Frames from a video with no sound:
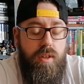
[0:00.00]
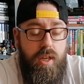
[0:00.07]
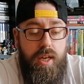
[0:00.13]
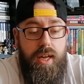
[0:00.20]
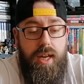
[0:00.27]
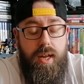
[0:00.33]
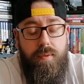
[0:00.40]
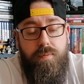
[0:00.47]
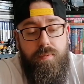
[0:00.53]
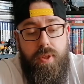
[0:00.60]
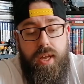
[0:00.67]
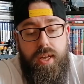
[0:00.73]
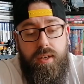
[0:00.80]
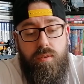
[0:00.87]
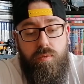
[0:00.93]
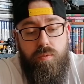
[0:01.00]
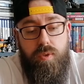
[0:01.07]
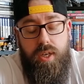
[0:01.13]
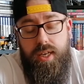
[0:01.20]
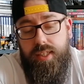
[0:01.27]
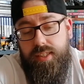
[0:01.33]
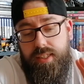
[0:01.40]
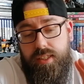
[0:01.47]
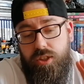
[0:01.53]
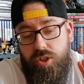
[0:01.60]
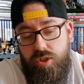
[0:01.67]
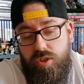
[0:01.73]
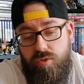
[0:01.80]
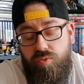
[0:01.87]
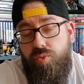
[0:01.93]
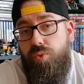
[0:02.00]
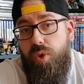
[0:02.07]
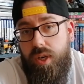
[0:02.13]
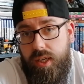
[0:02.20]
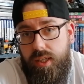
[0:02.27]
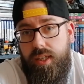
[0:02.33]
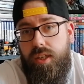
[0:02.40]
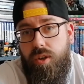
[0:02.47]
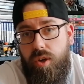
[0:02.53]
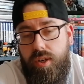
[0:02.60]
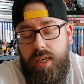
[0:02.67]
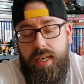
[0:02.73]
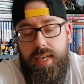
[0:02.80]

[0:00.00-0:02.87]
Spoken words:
And it's just really good.